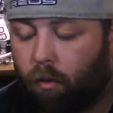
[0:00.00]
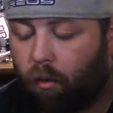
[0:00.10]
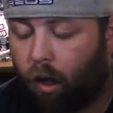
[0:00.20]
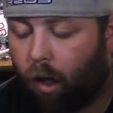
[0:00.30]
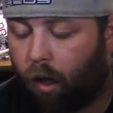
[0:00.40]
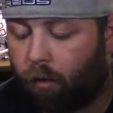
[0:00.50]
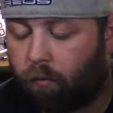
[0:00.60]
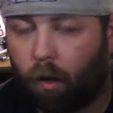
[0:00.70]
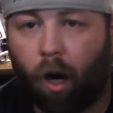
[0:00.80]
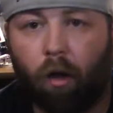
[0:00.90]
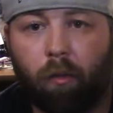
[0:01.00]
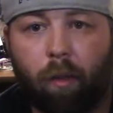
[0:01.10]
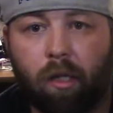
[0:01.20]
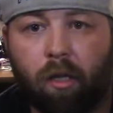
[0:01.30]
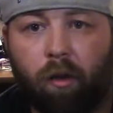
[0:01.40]
All of
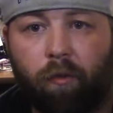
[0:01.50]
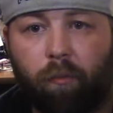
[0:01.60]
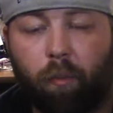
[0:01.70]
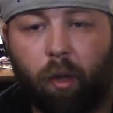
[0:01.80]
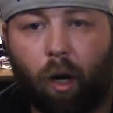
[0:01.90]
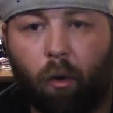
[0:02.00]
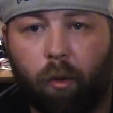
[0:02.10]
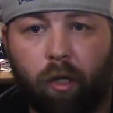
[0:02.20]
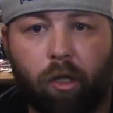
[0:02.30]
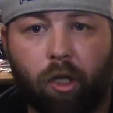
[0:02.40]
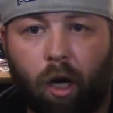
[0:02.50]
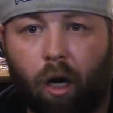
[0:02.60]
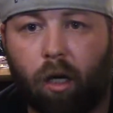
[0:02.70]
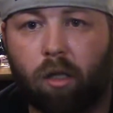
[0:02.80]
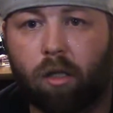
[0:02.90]
my stuff put on it,
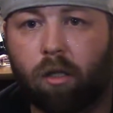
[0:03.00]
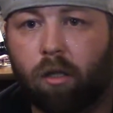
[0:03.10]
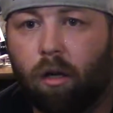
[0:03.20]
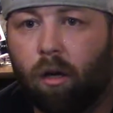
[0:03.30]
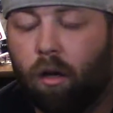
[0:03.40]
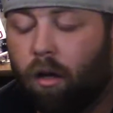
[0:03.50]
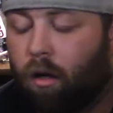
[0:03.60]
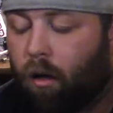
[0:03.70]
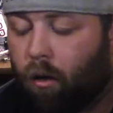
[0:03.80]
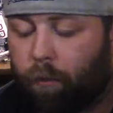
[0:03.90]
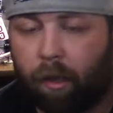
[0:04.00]
shocks, or my